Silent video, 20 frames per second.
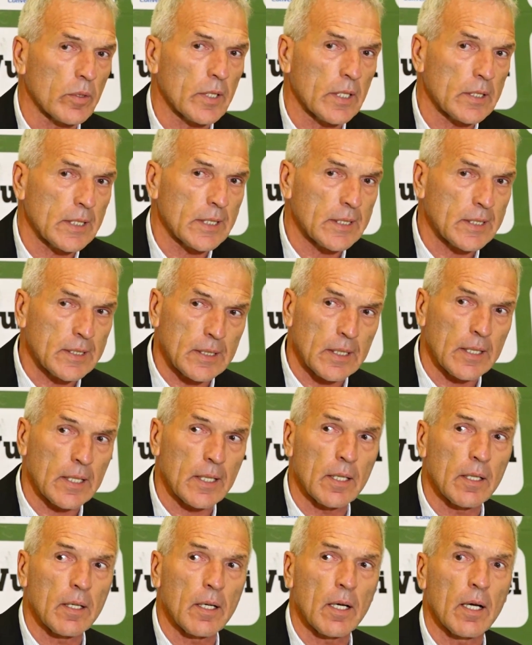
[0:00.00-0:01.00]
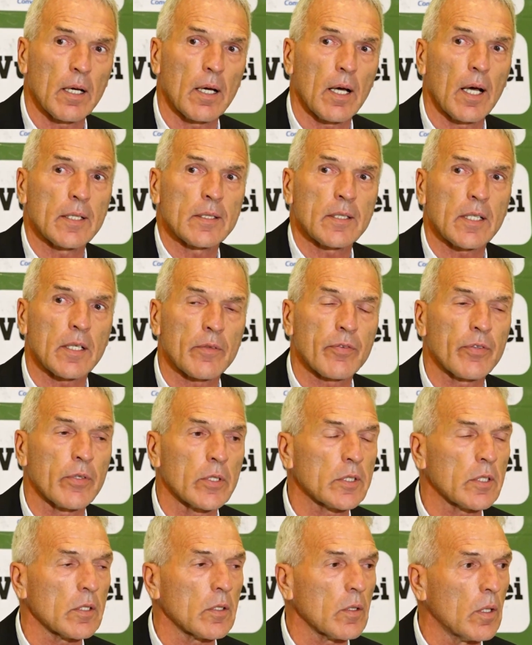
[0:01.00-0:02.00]
That is, I think,
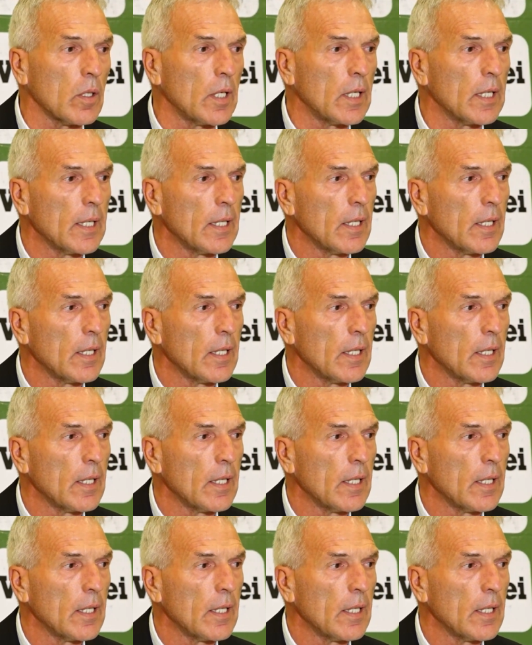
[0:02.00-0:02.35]
first of all,